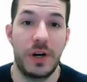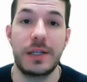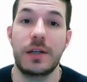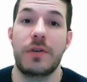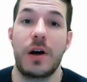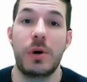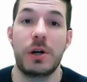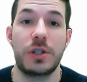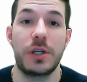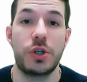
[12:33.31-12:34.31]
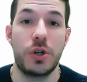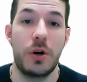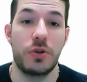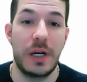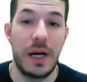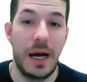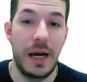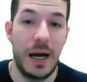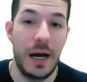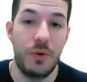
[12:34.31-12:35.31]
idea of how much they charge
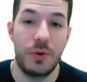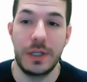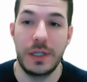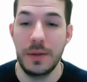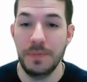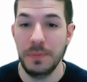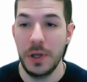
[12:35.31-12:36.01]
hourly.